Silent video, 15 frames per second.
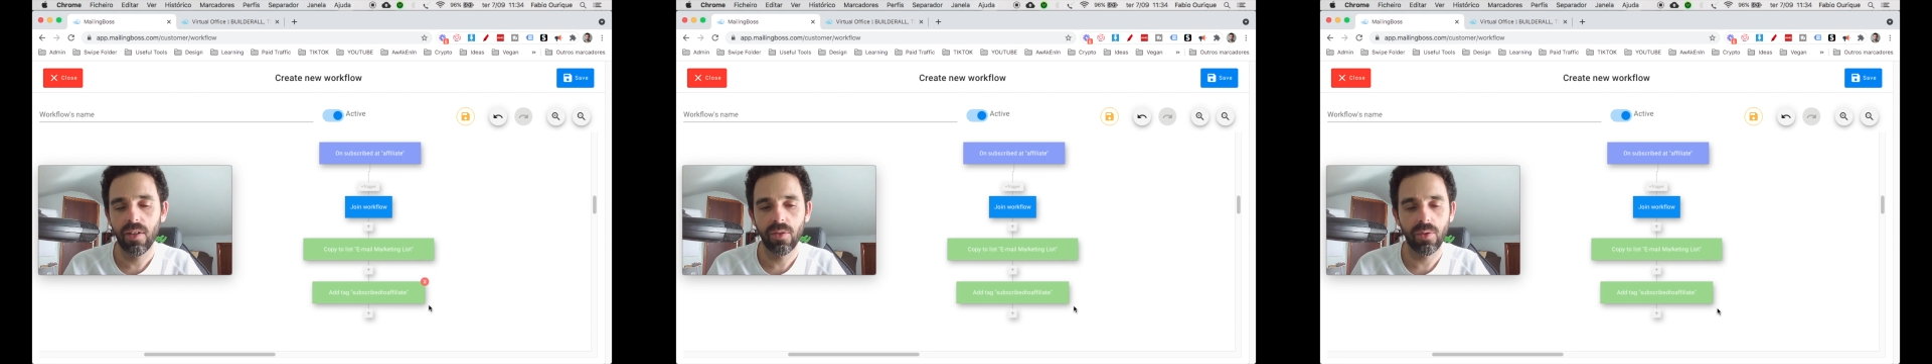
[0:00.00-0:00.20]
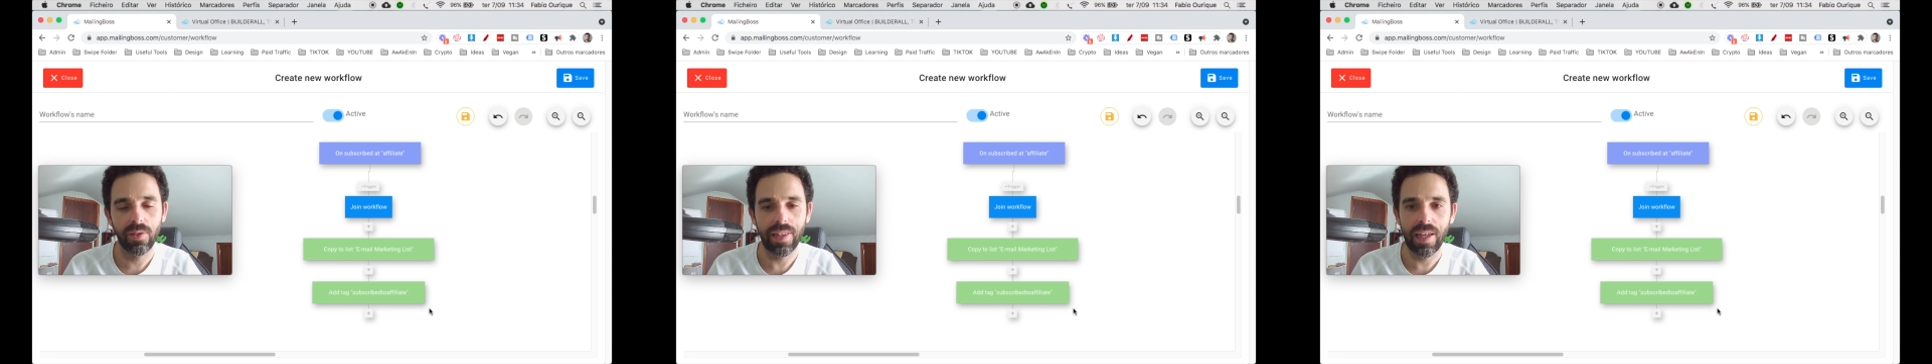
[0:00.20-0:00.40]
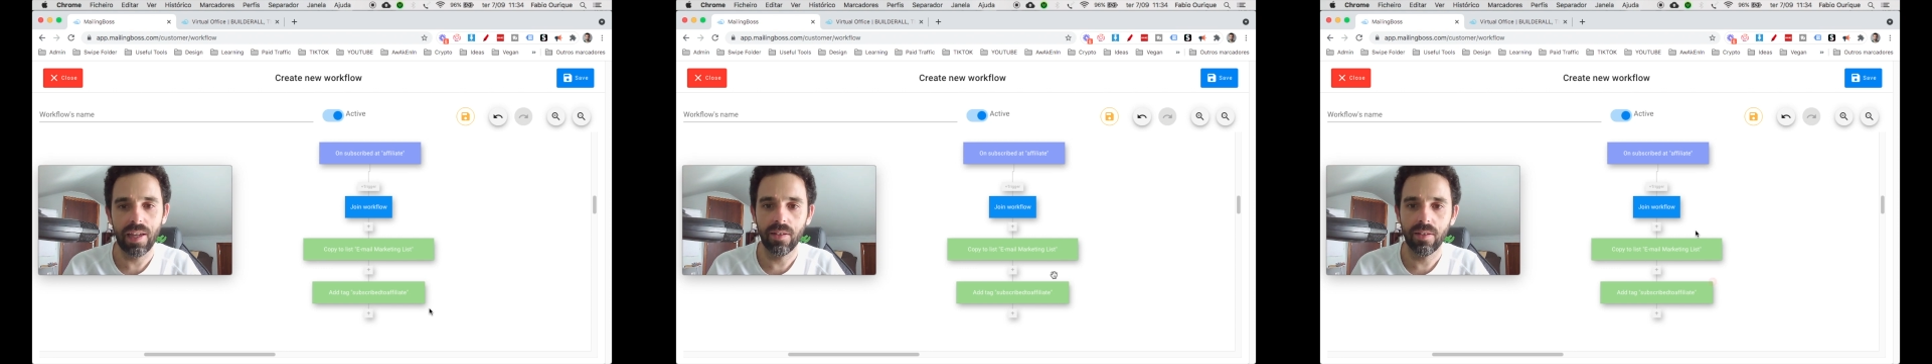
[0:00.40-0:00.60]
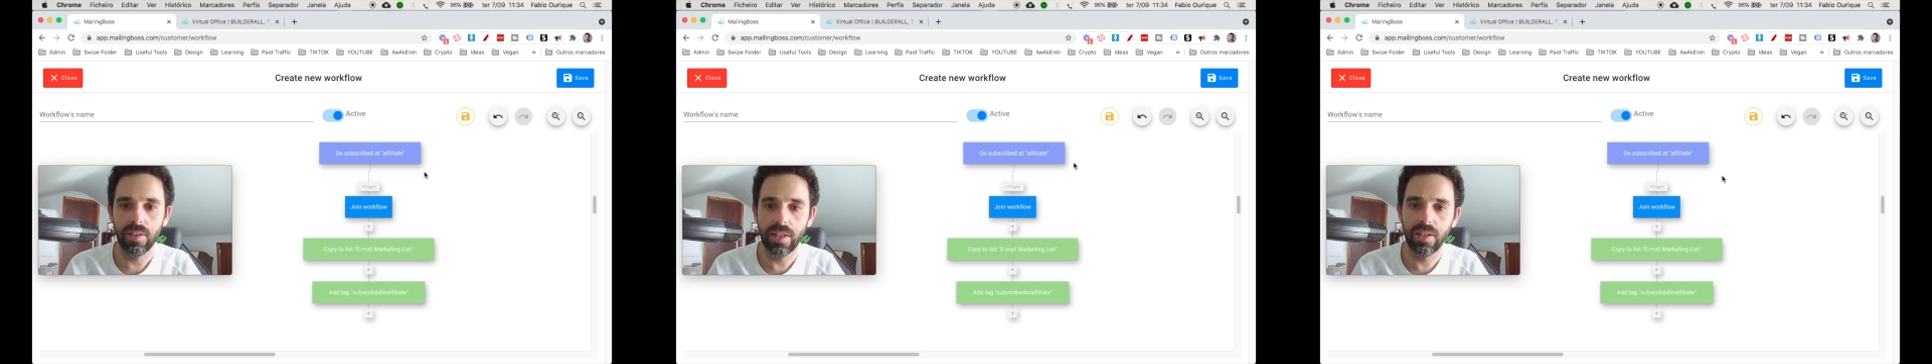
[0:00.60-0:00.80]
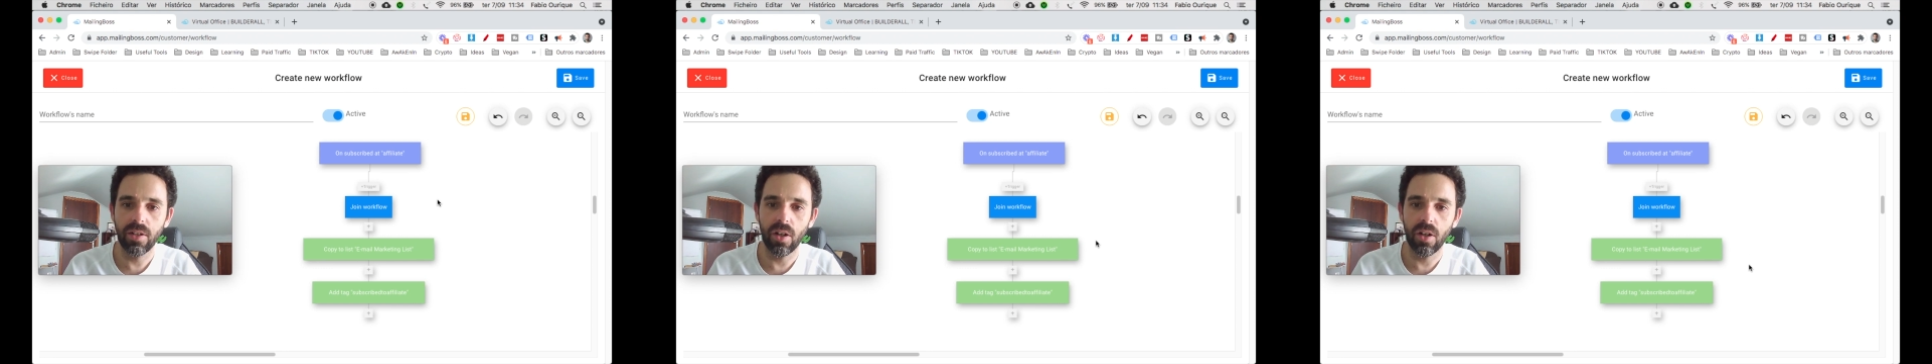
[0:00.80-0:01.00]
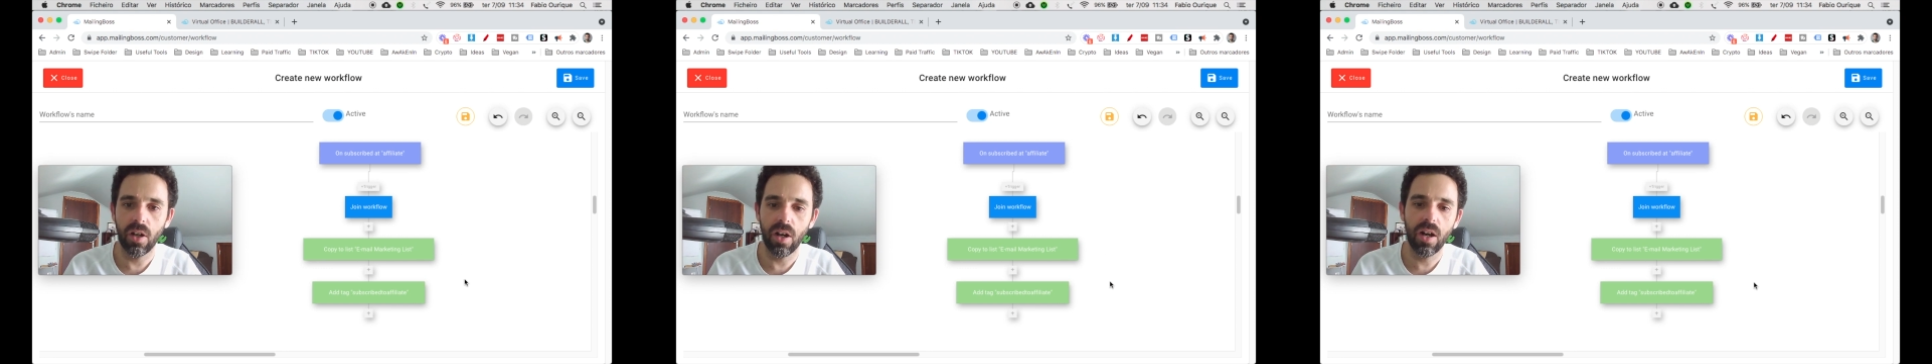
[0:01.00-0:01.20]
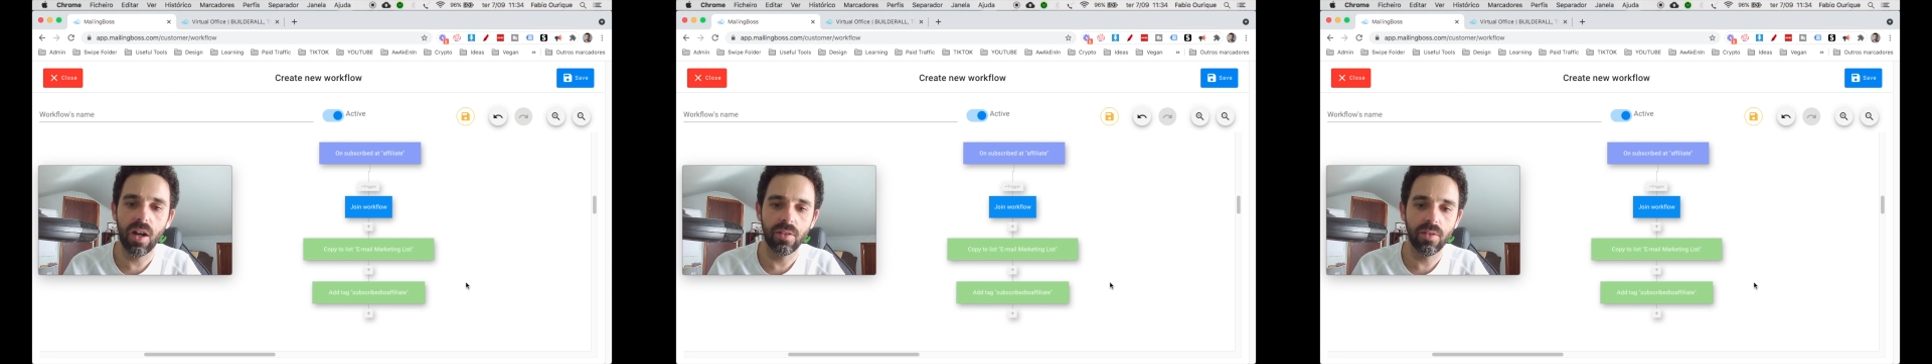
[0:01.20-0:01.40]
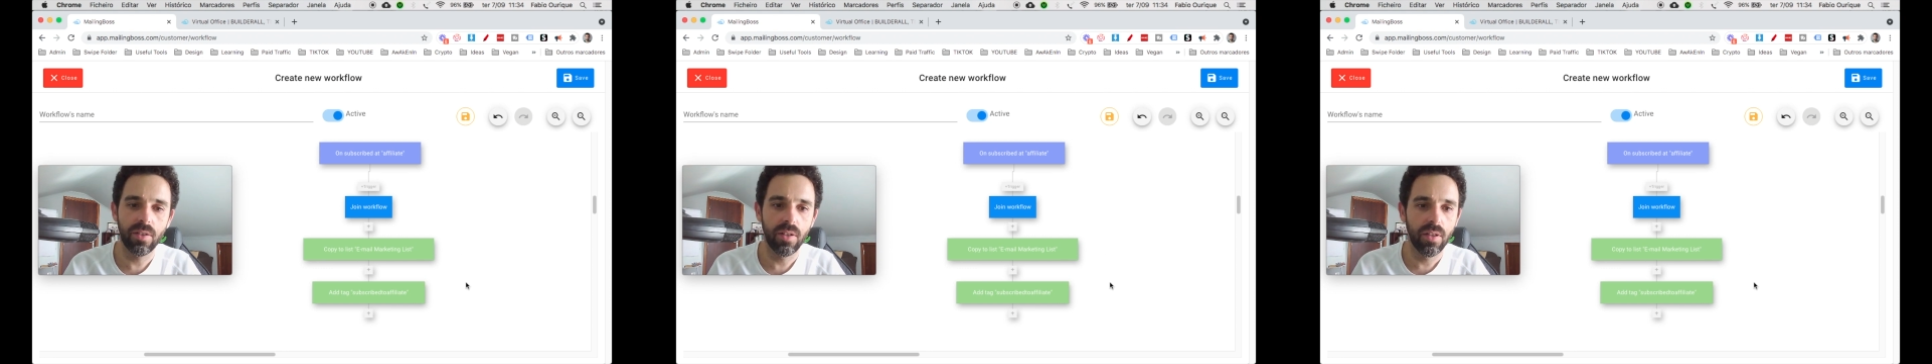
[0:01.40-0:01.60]
so that later
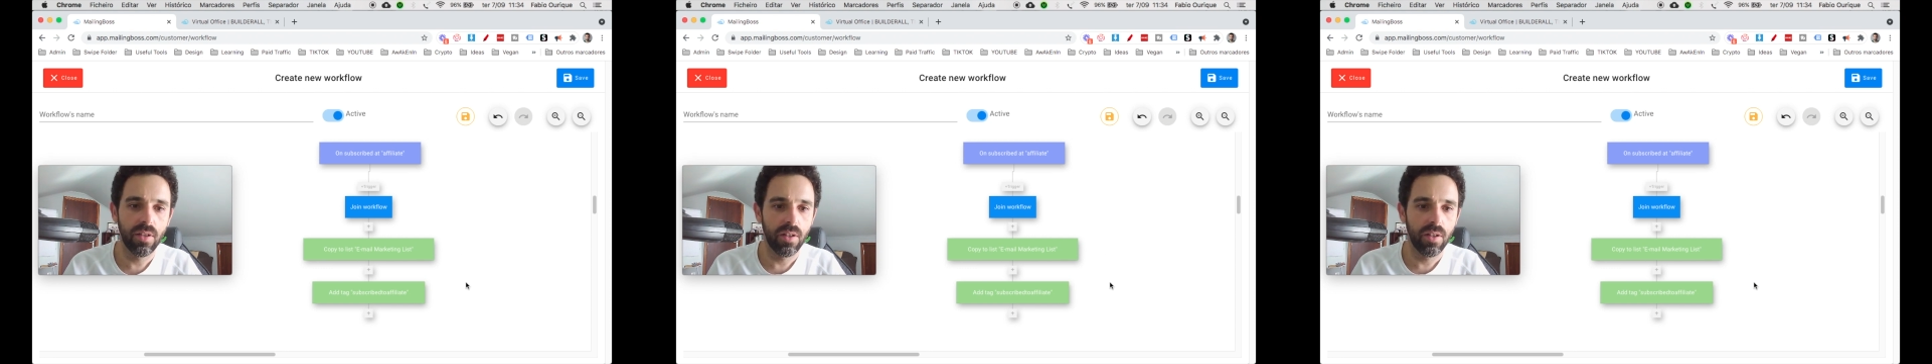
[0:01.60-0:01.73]
on